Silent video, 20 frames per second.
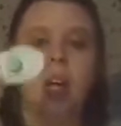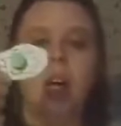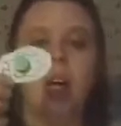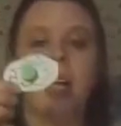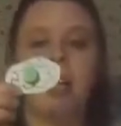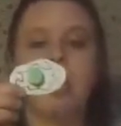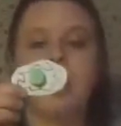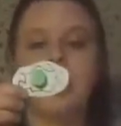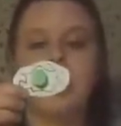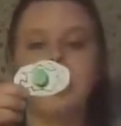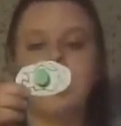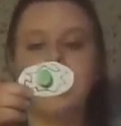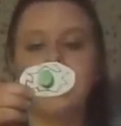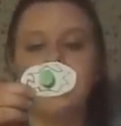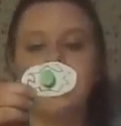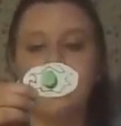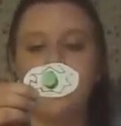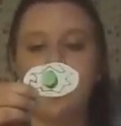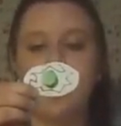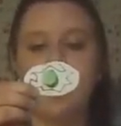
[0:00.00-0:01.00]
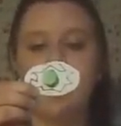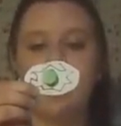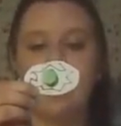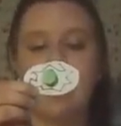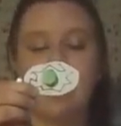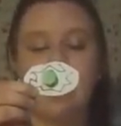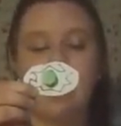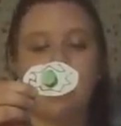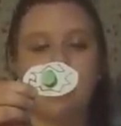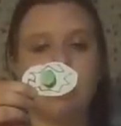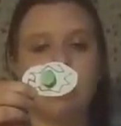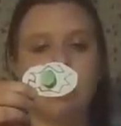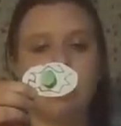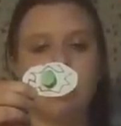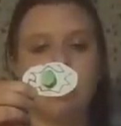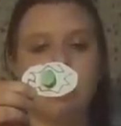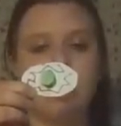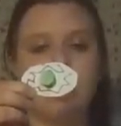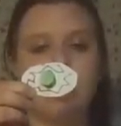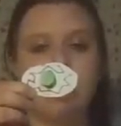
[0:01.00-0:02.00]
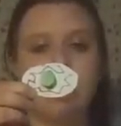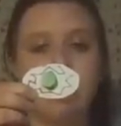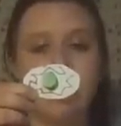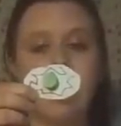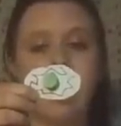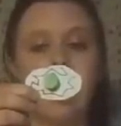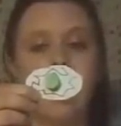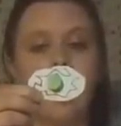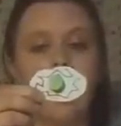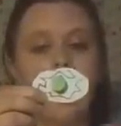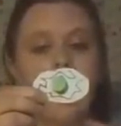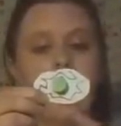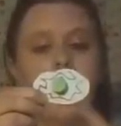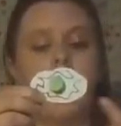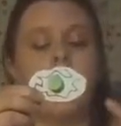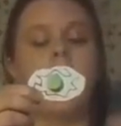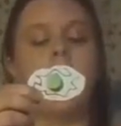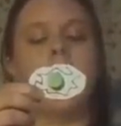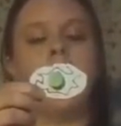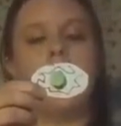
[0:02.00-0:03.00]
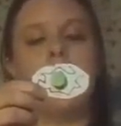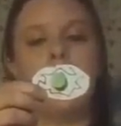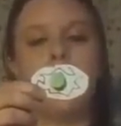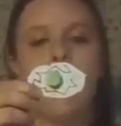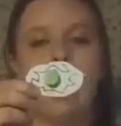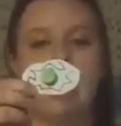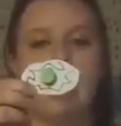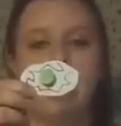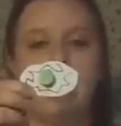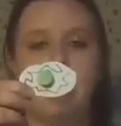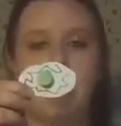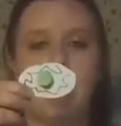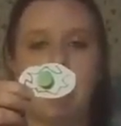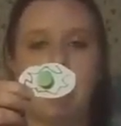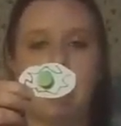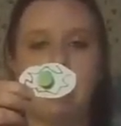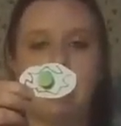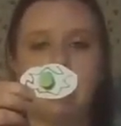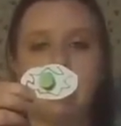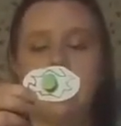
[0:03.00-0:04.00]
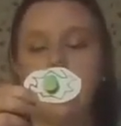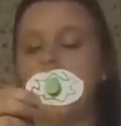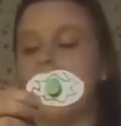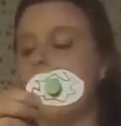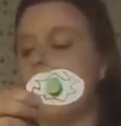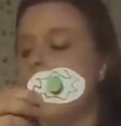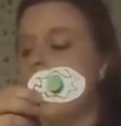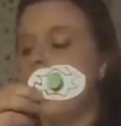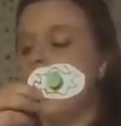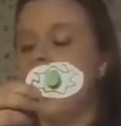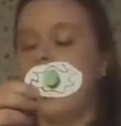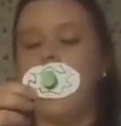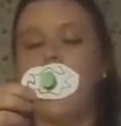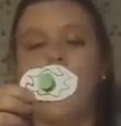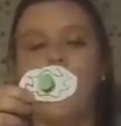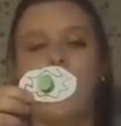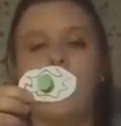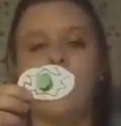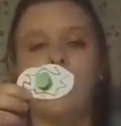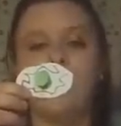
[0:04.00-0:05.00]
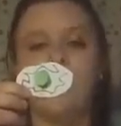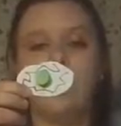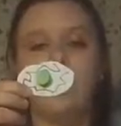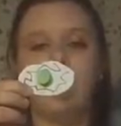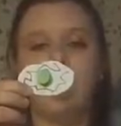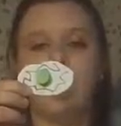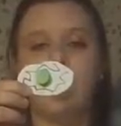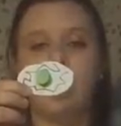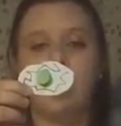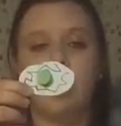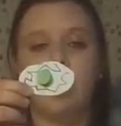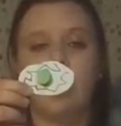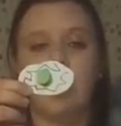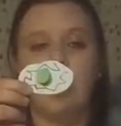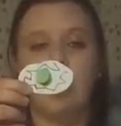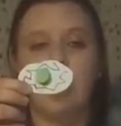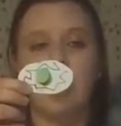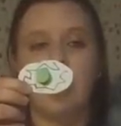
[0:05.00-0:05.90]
And this is one of my oldest two's final product of their green egg.